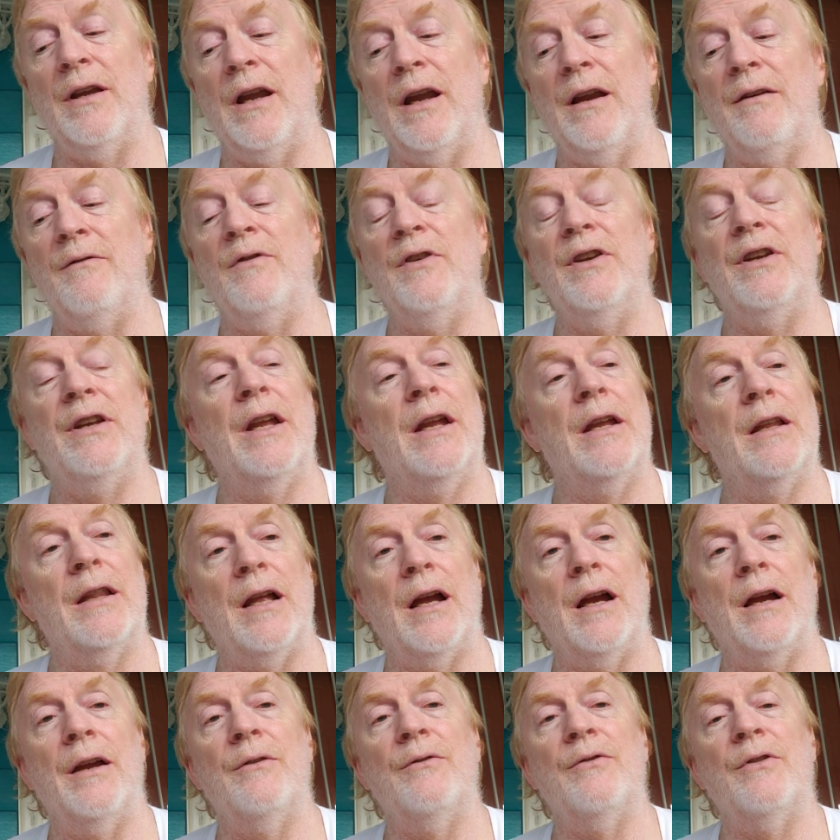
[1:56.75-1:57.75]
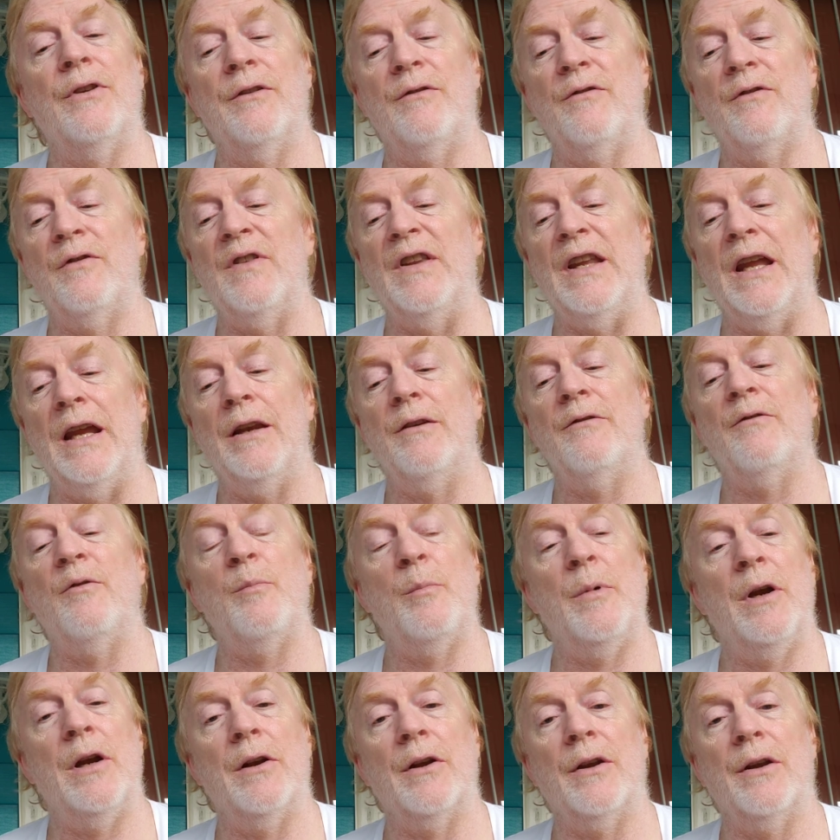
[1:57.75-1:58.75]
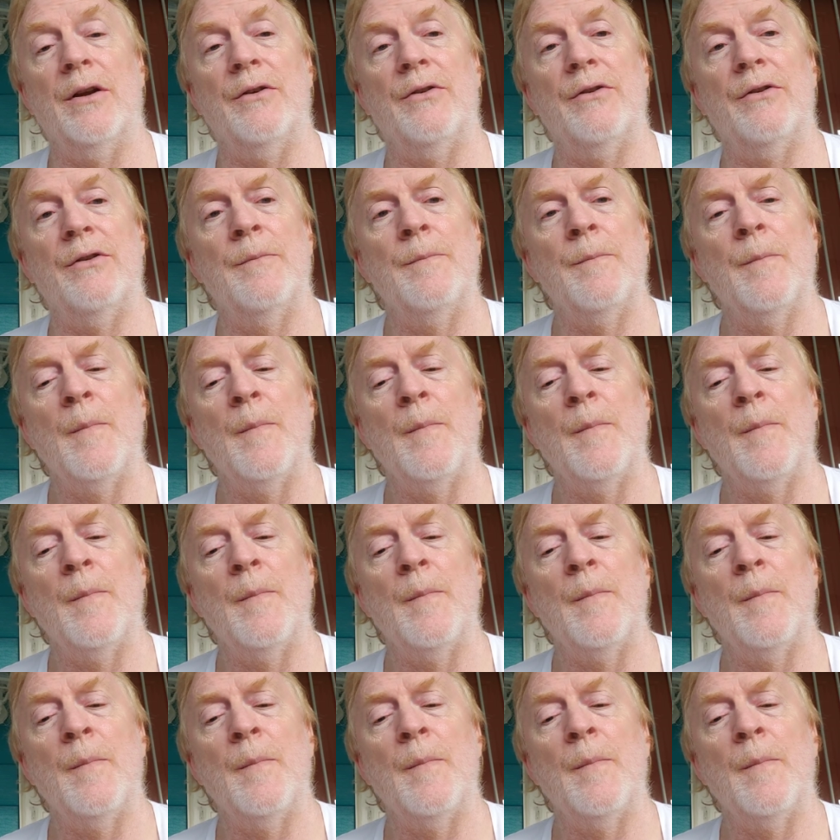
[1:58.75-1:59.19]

everyday lives of Native Americans.